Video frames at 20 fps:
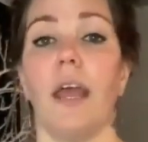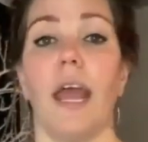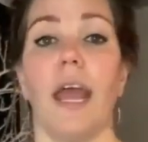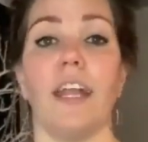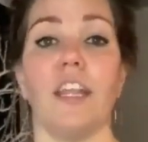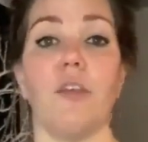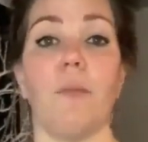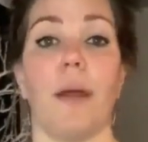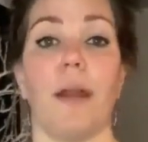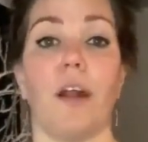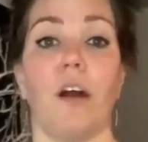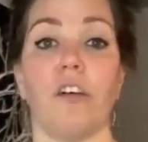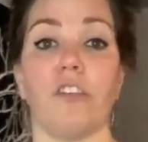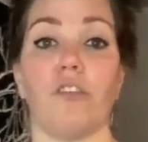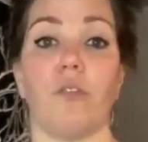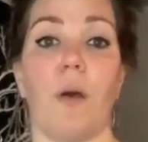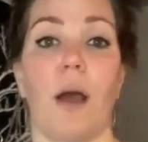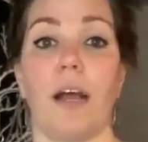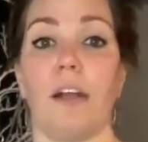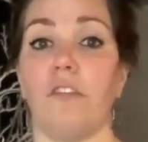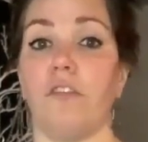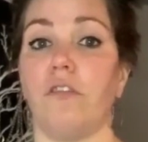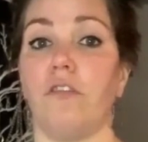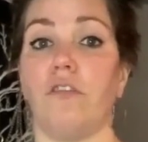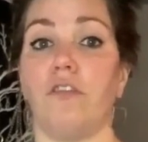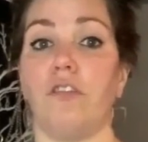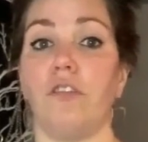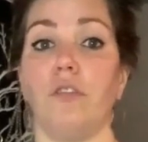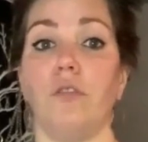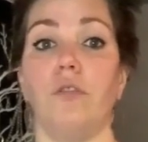And you might also add
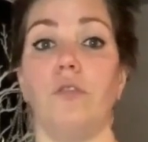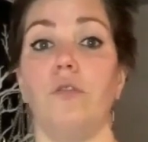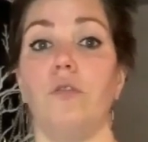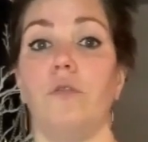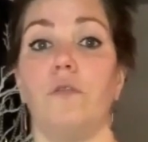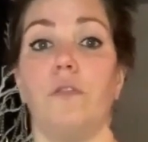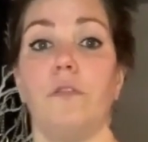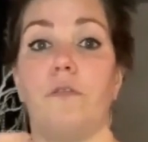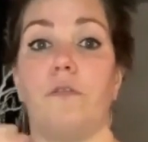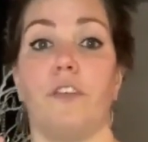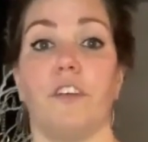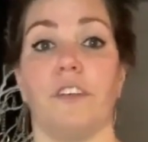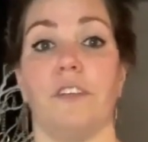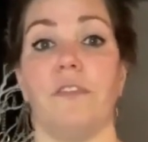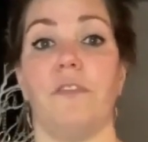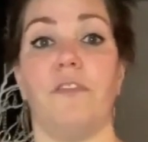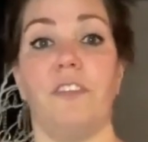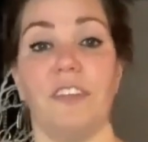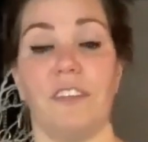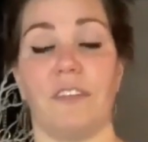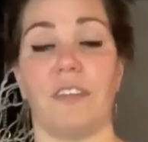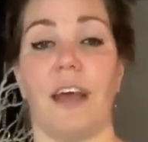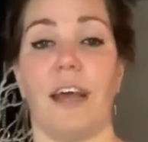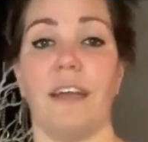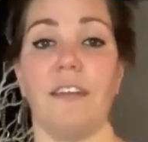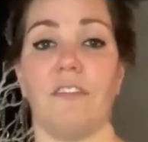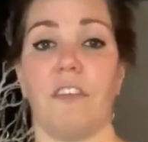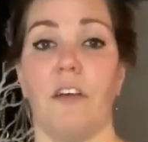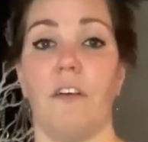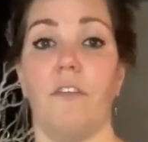2 fist
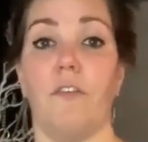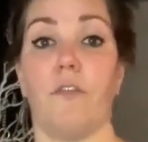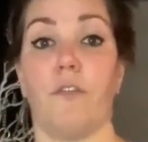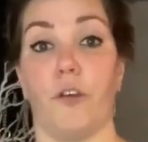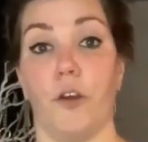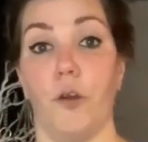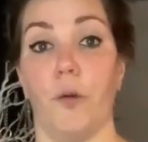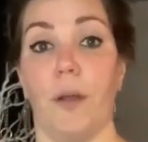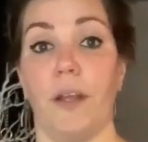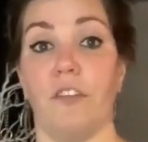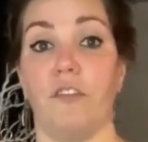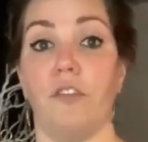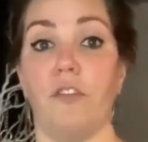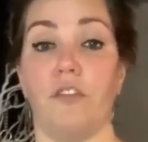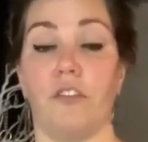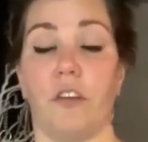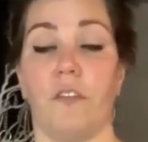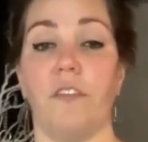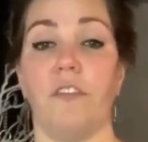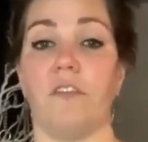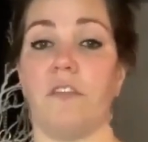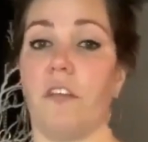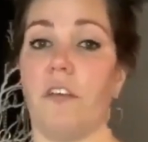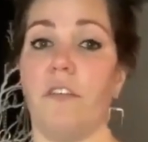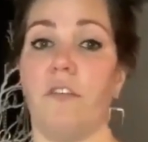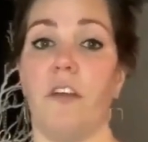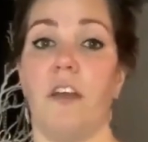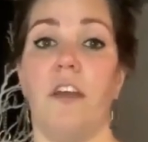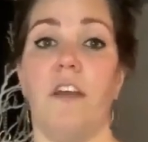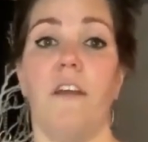size of fruit and 2 servings
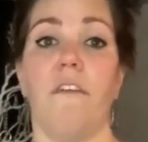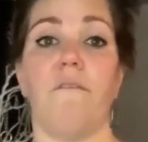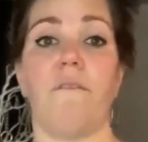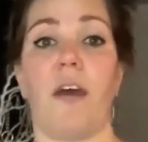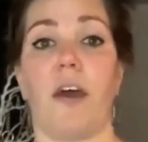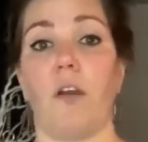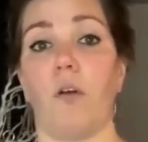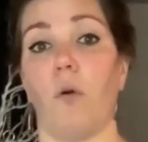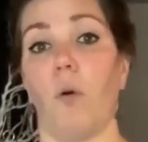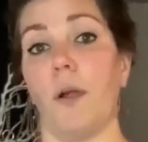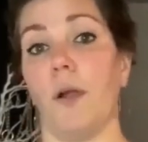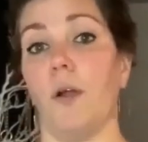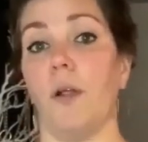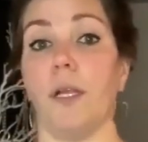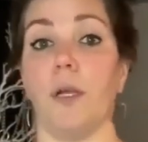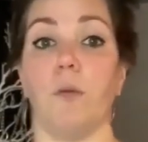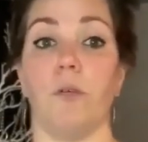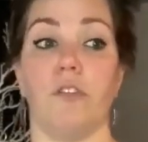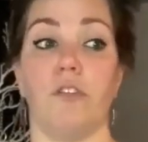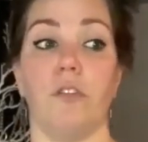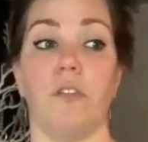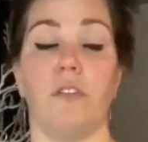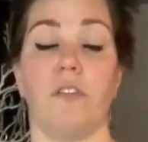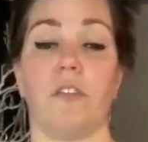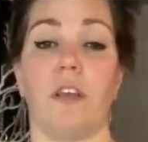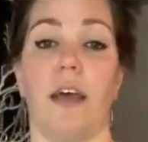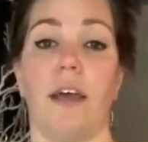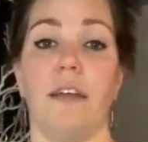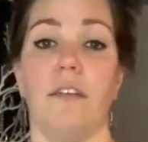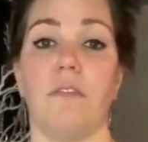of fat or oil equal to the
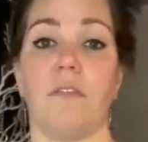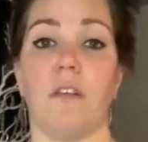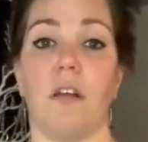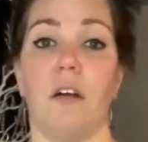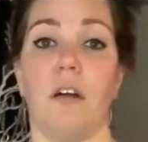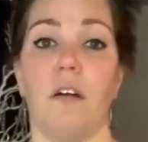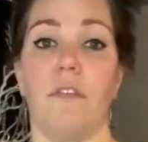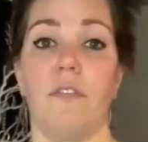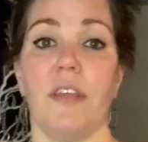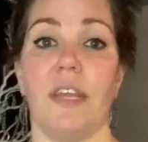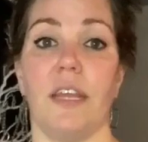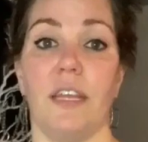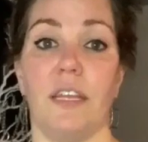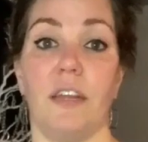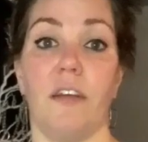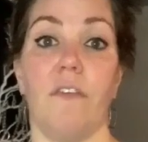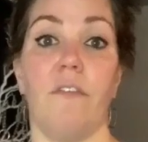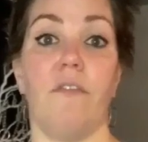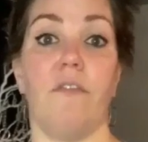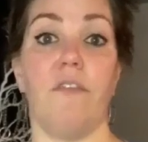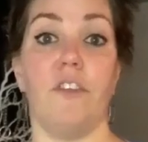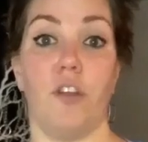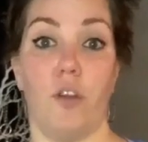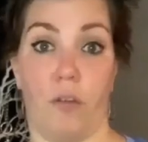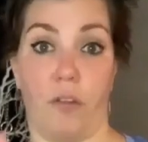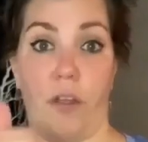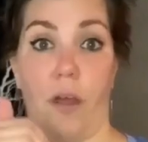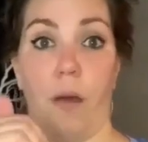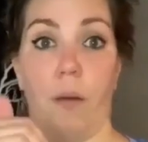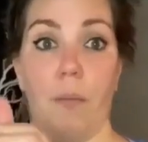size of the end of
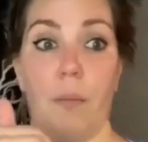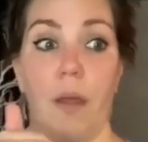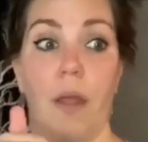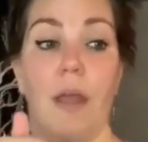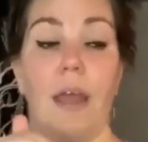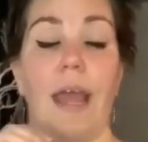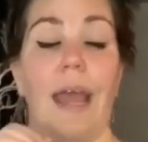your thumb,